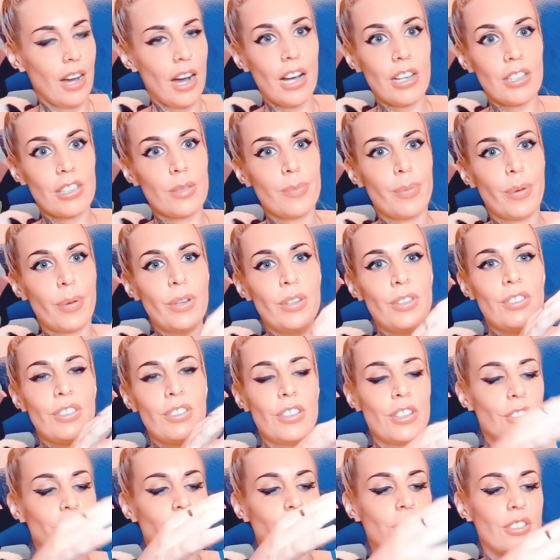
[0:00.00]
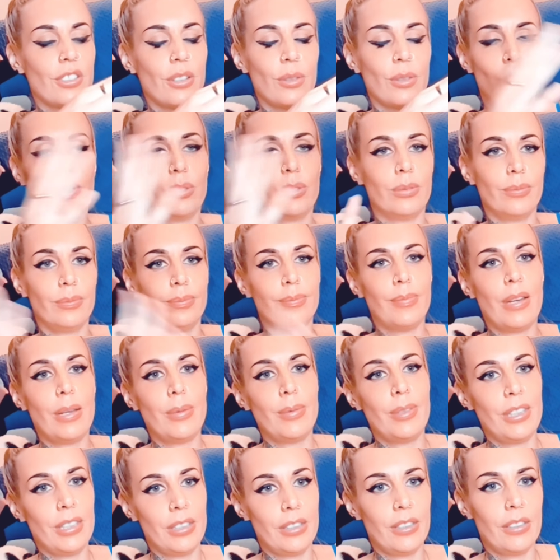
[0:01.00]
suppose you could use, well,
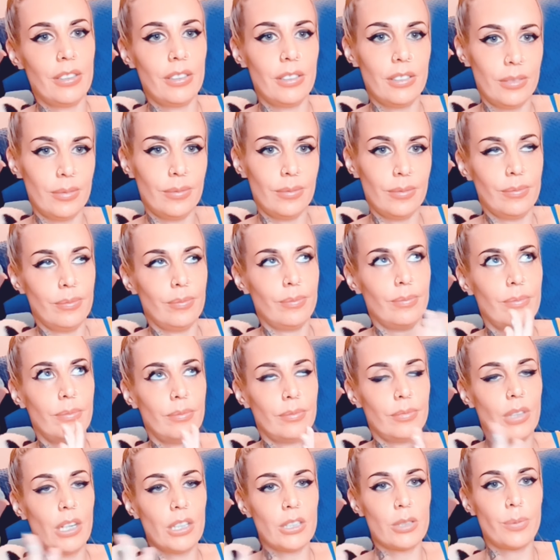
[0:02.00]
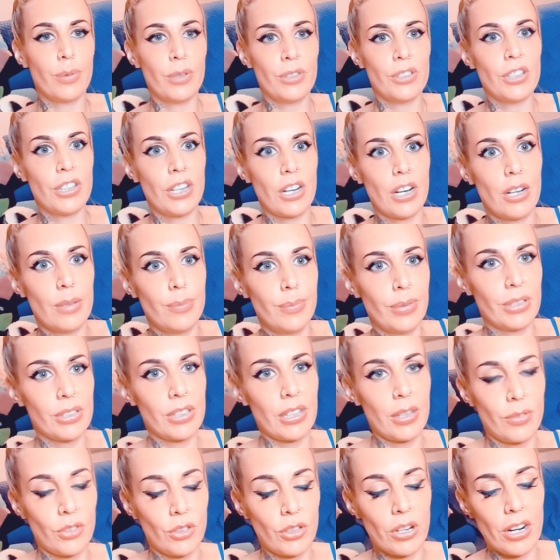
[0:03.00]
maybe, I suppose you can't because I haven't
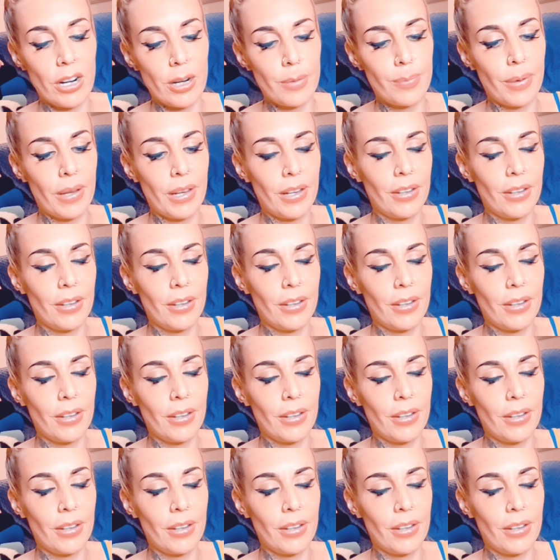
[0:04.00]
tried, but